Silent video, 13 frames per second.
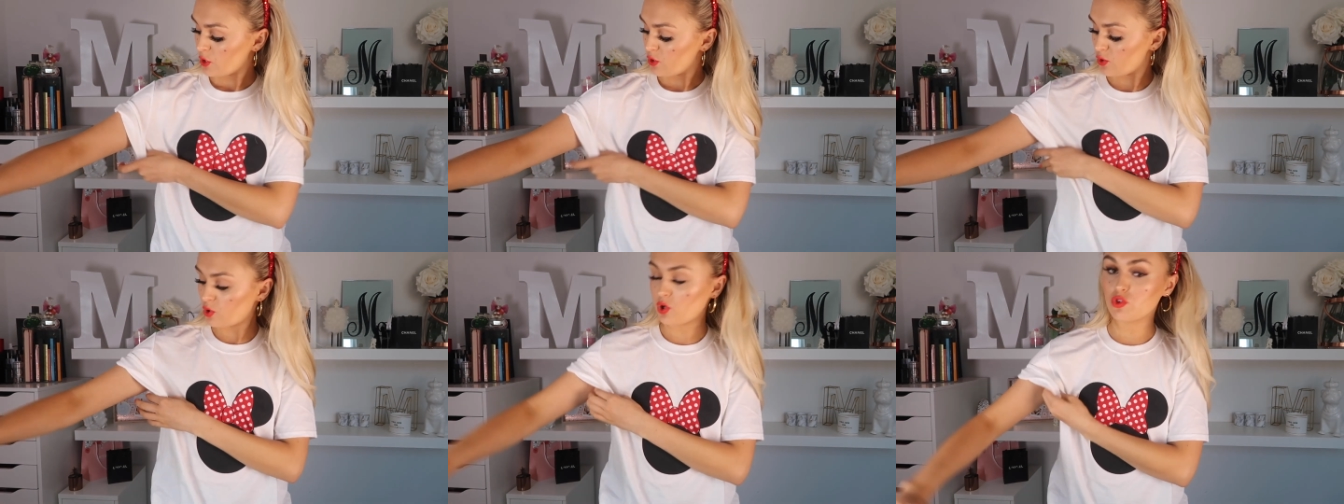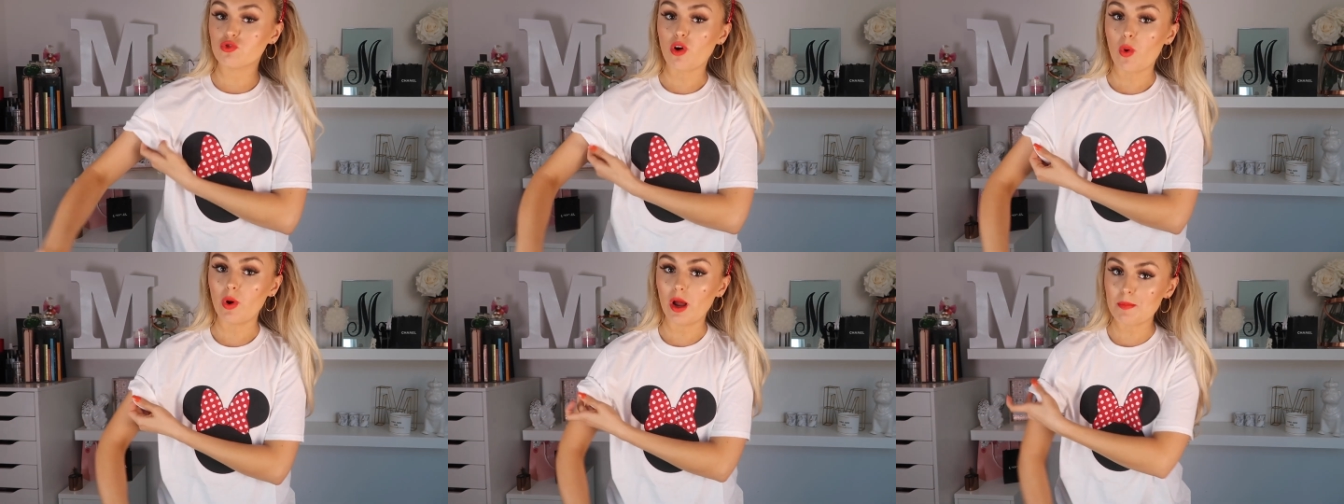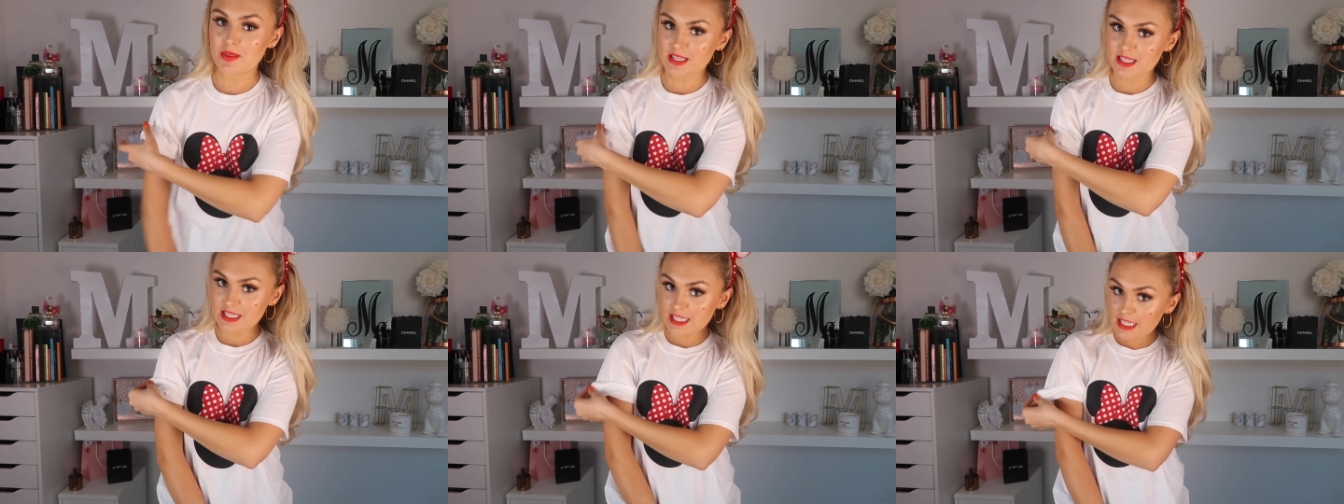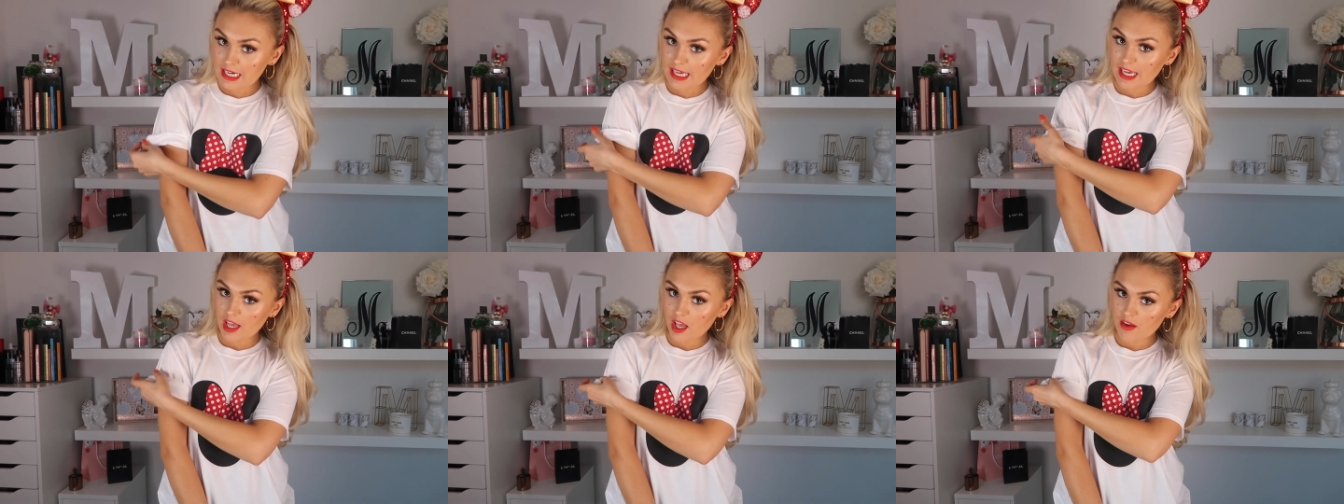you could roll up the
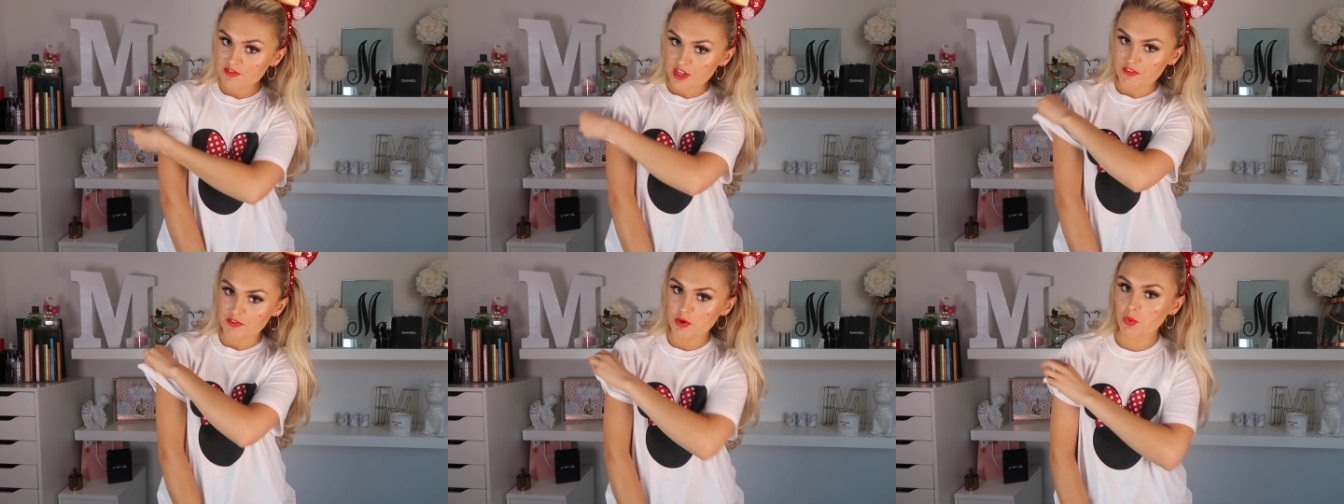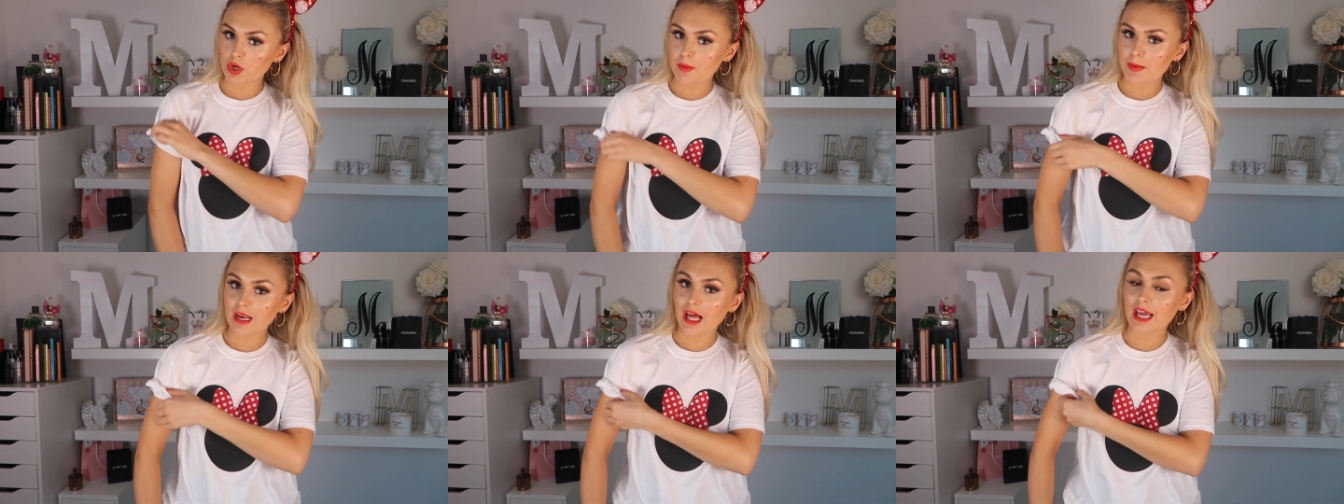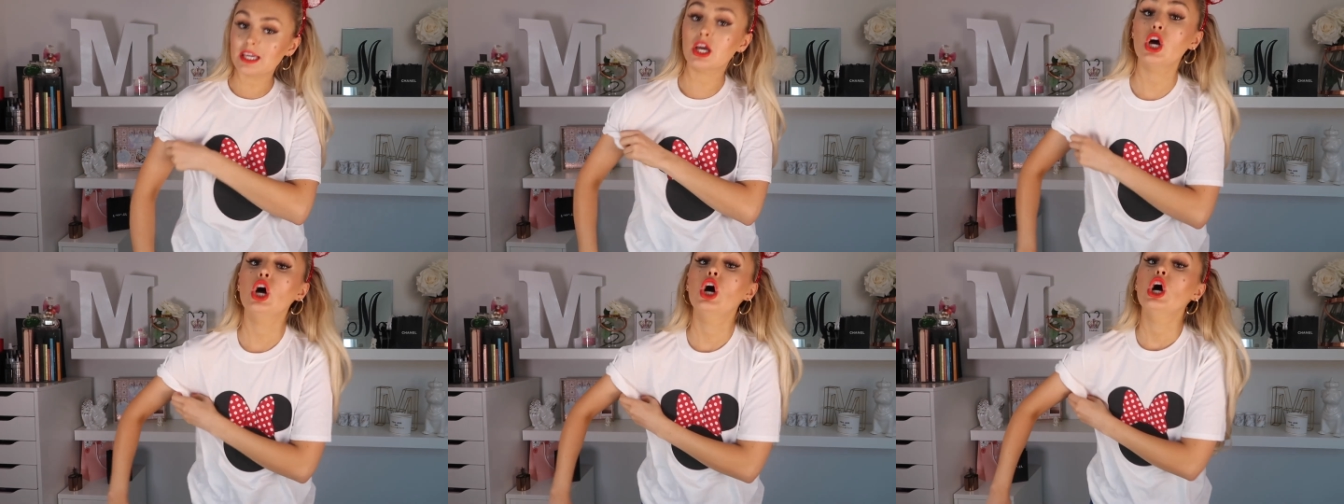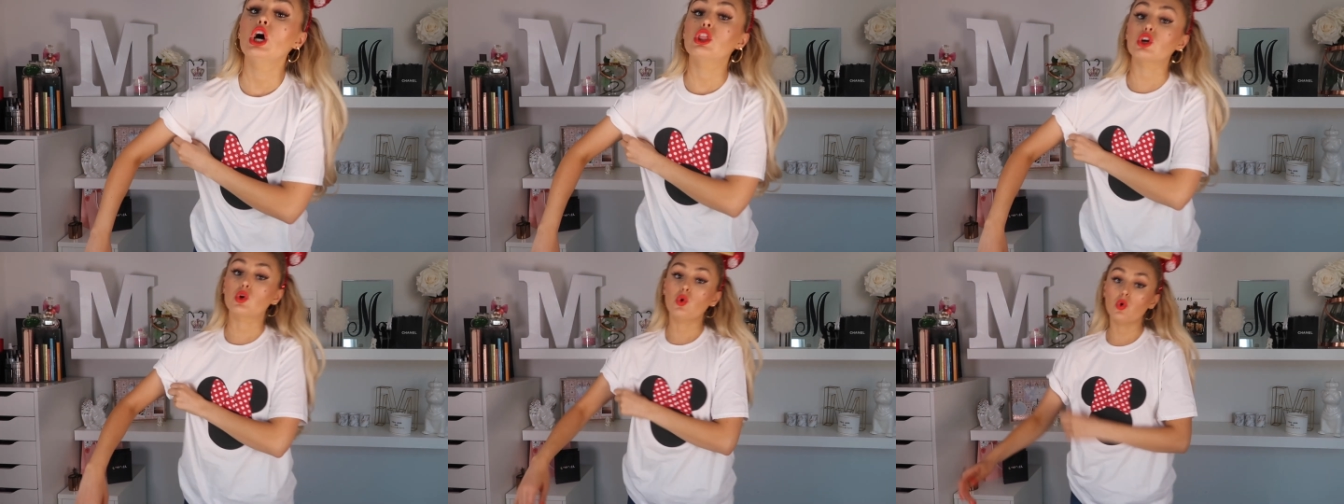sleeves if you want to be like
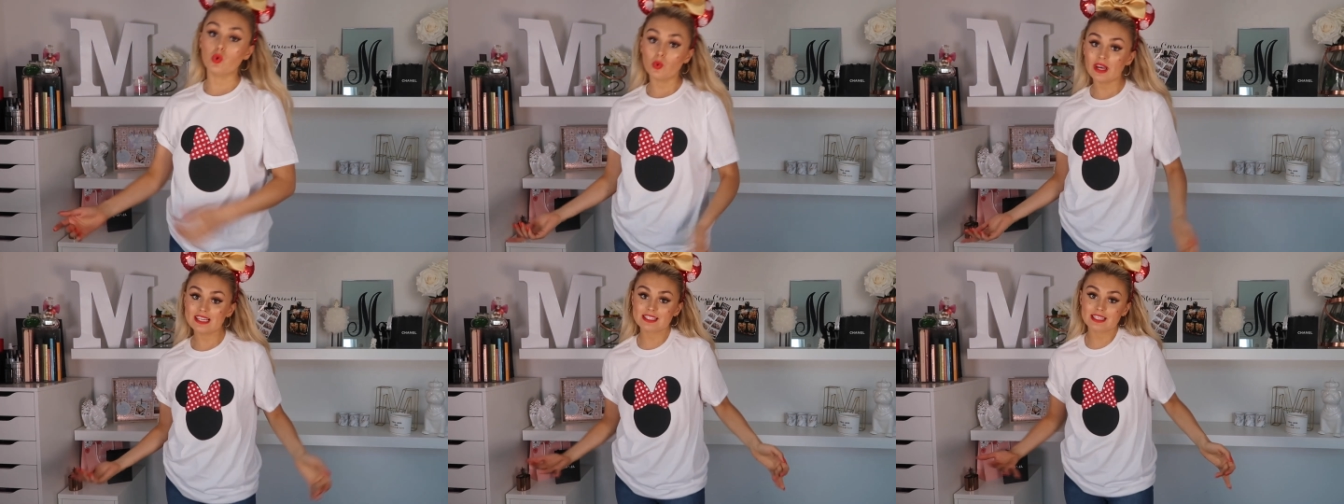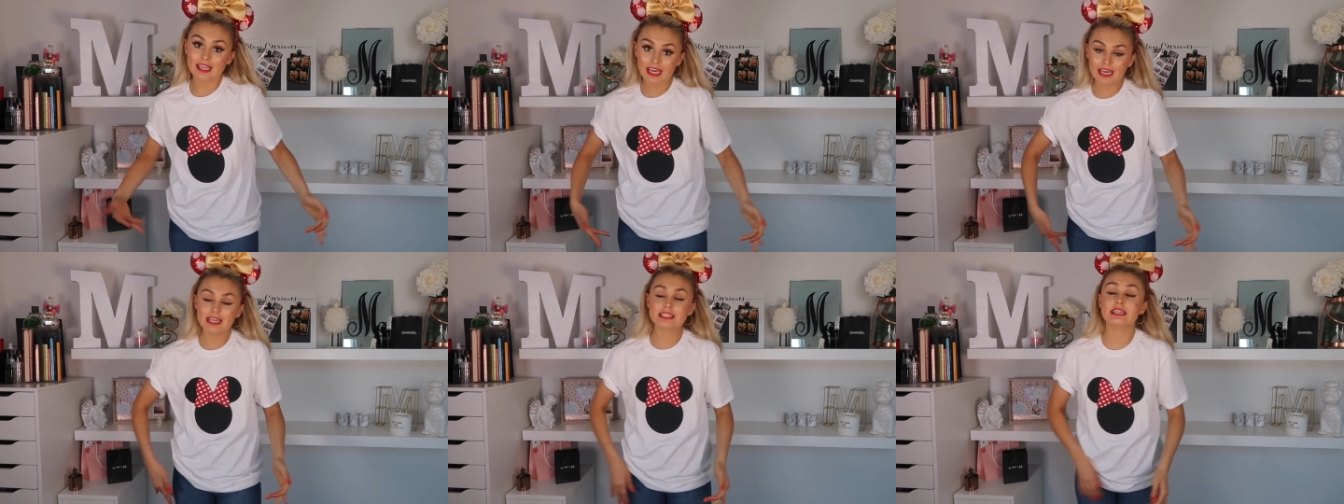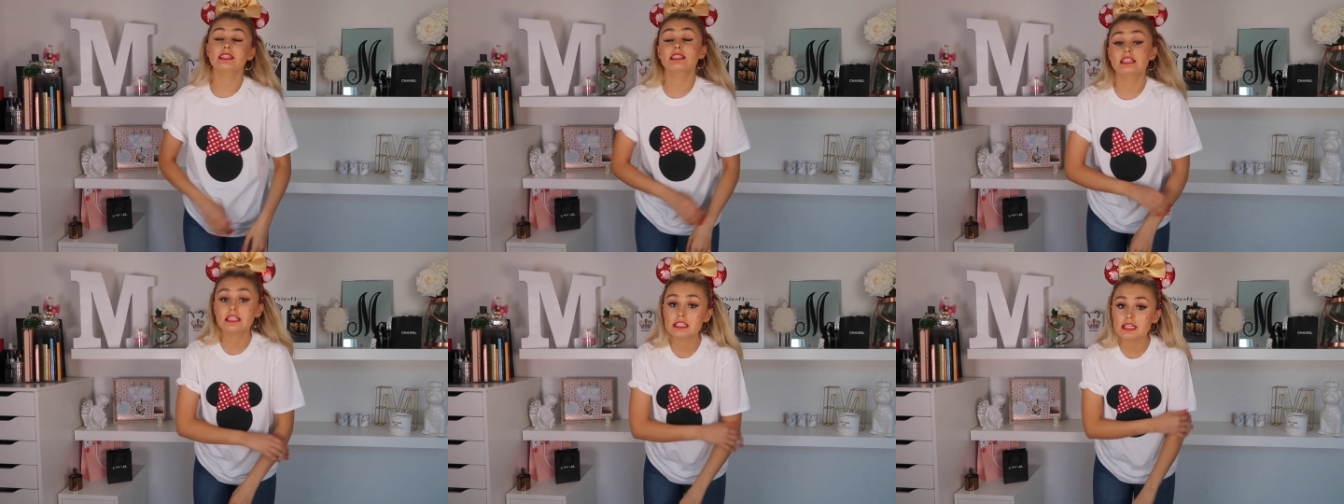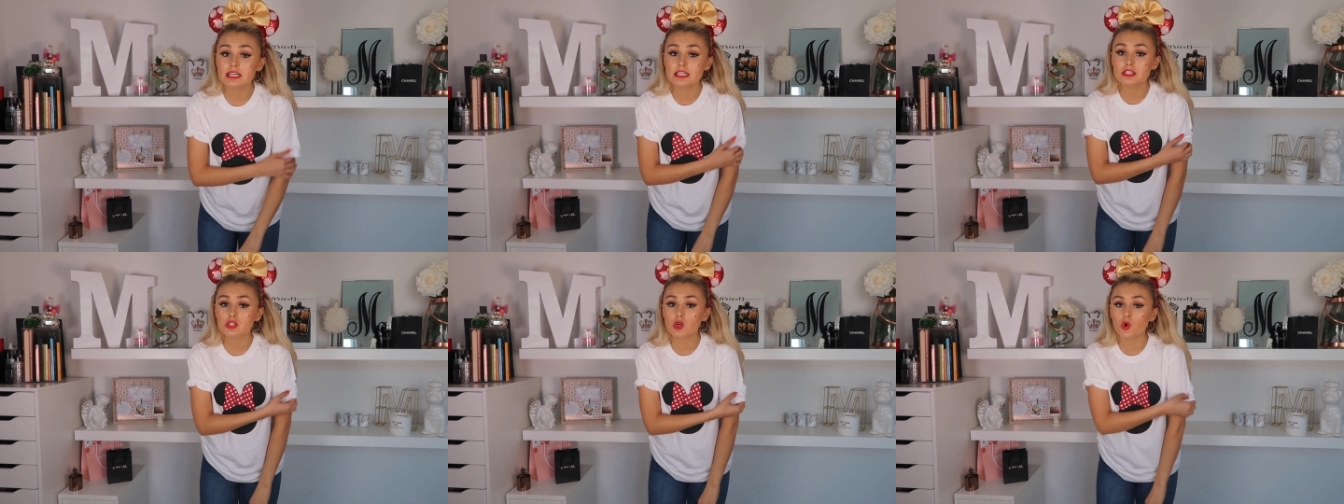the coolest kid in the Disney
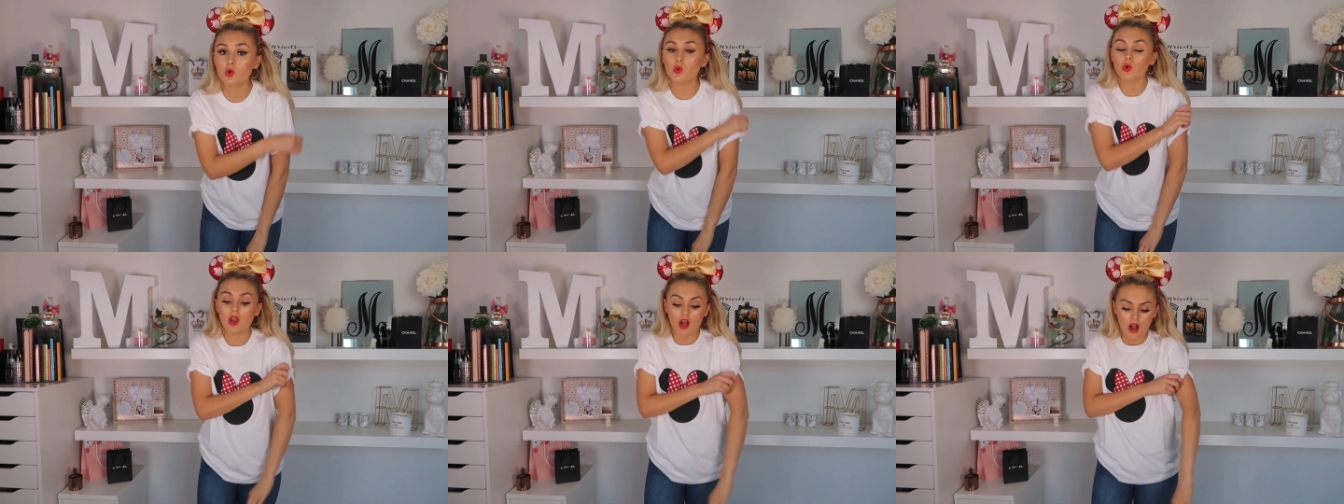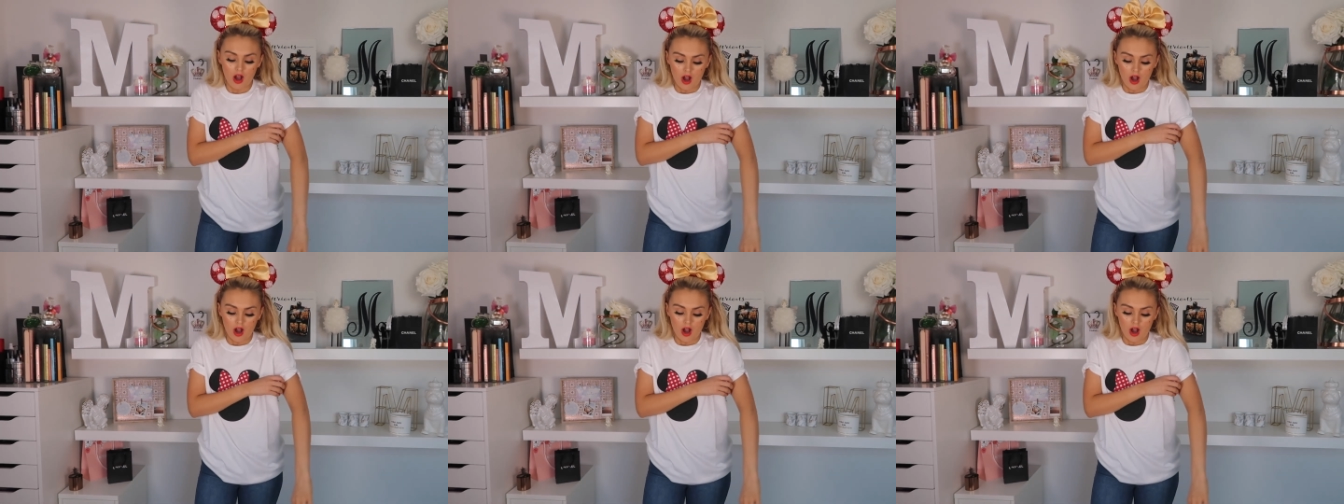school.